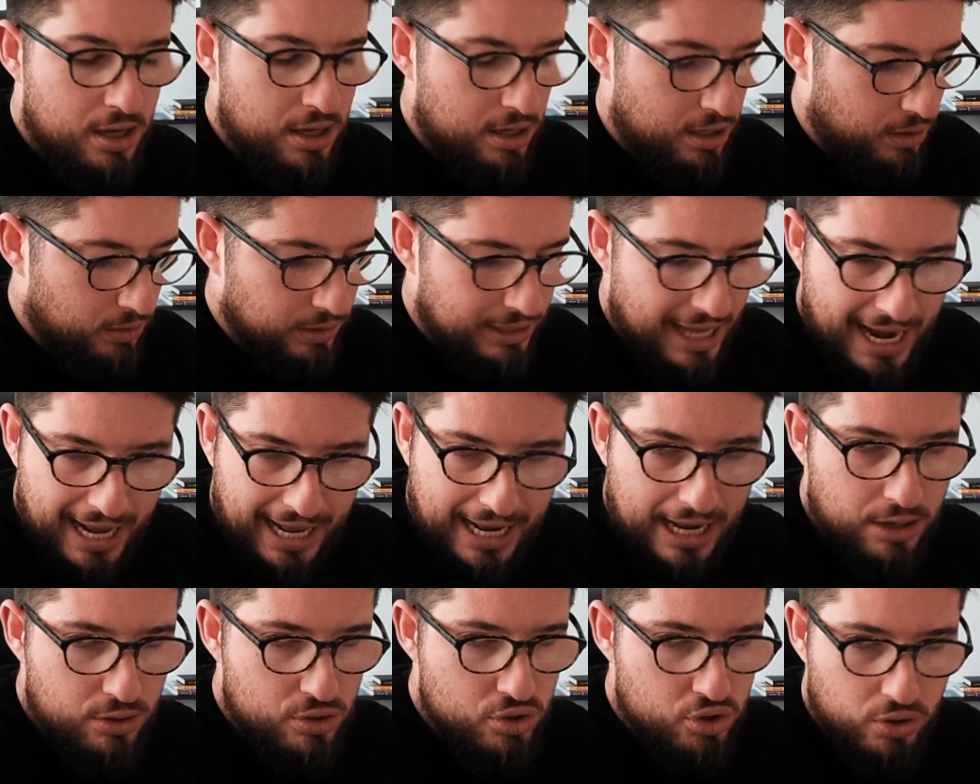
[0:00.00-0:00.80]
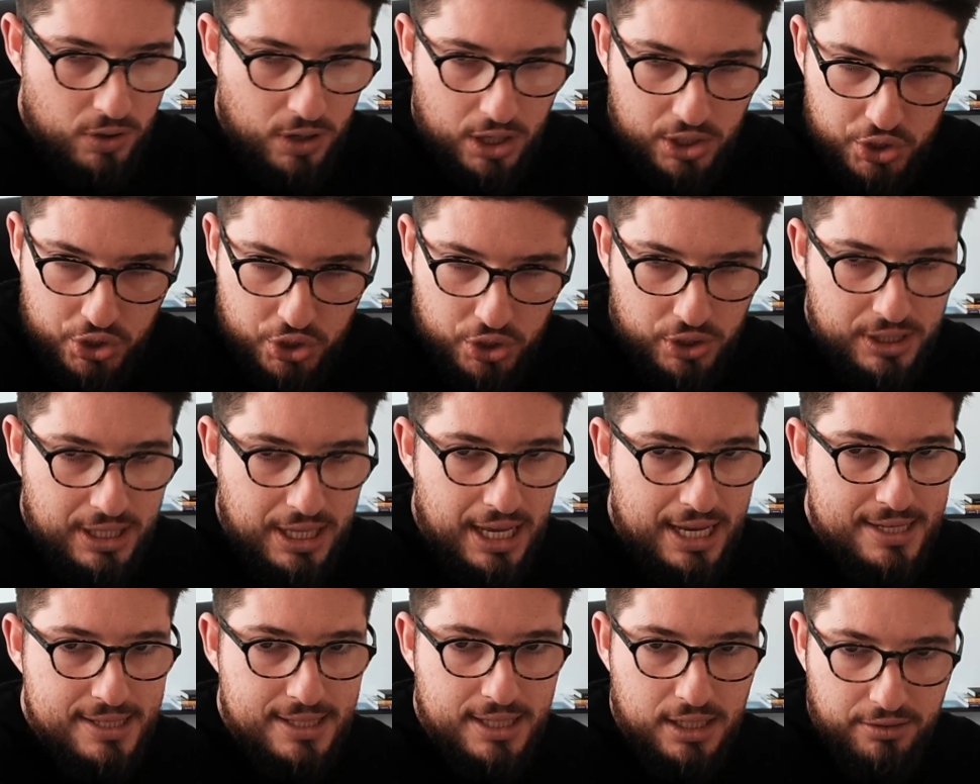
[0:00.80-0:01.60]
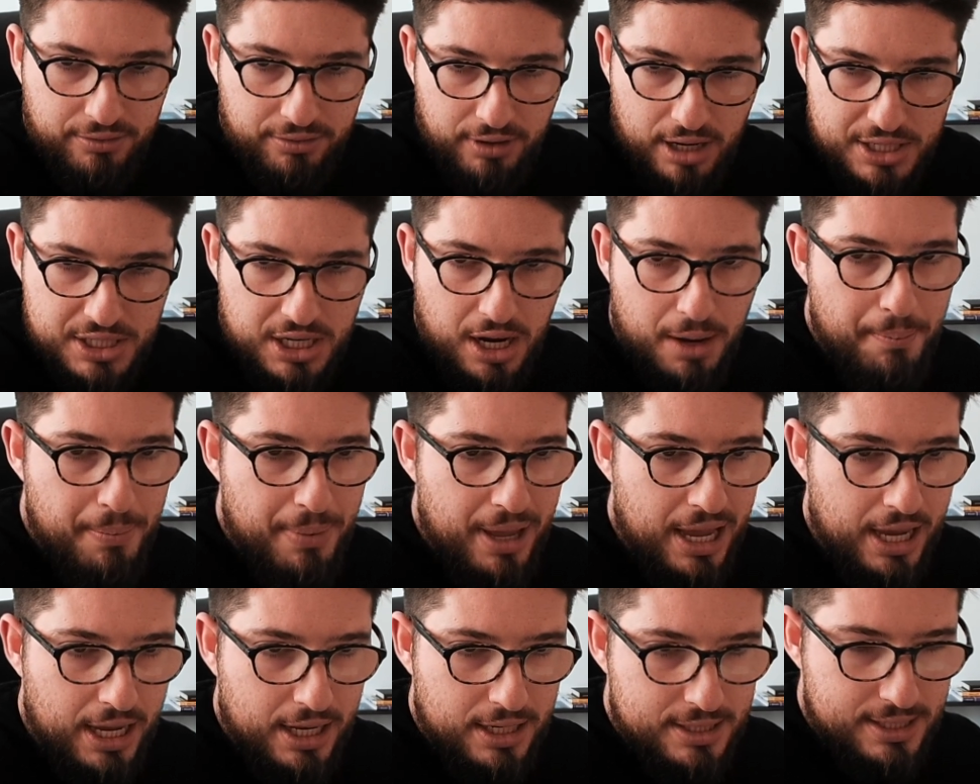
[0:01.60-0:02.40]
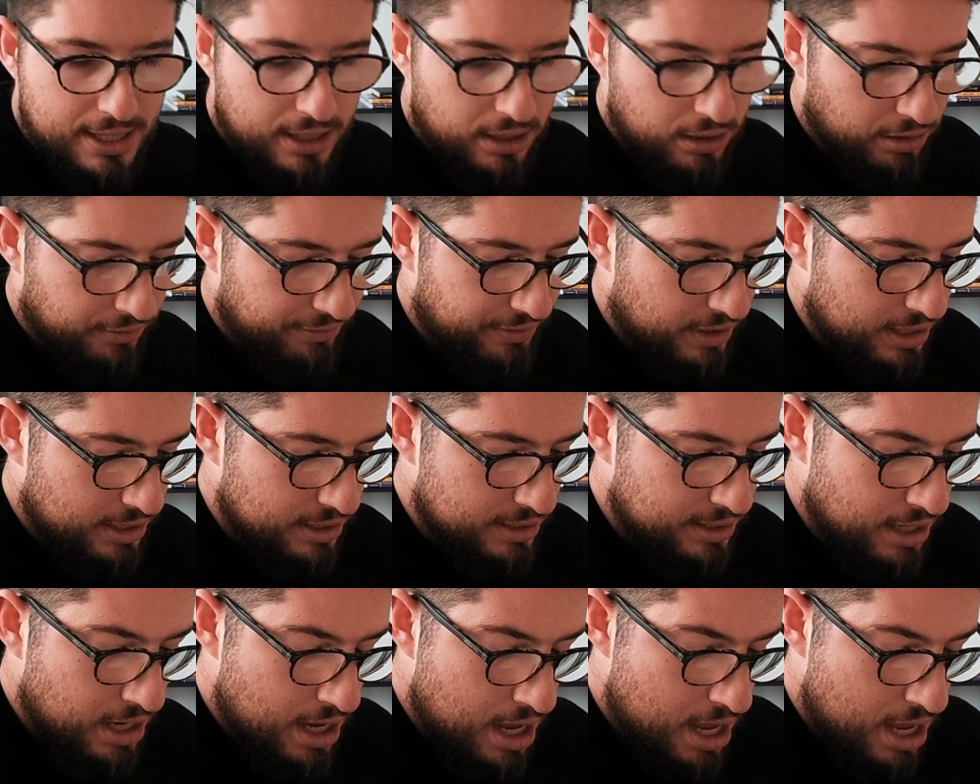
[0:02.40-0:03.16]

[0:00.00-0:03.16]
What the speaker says: all the ad account structure, testing, flash campaigns, a lot of things.